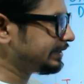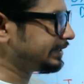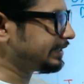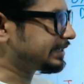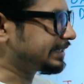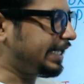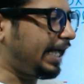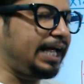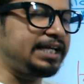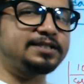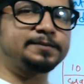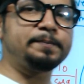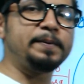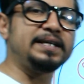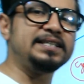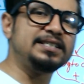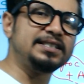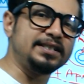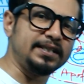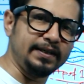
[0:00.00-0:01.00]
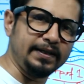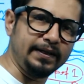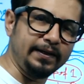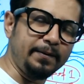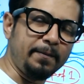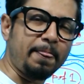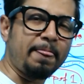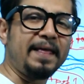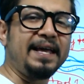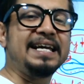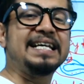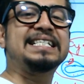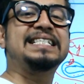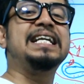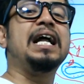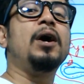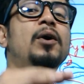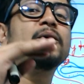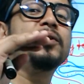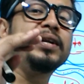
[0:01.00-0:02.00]
this caspase 3 is
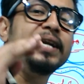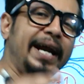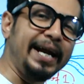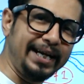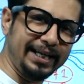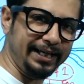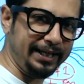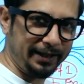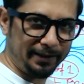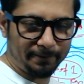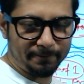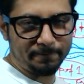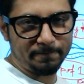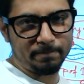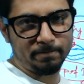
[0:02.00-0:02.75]
now ready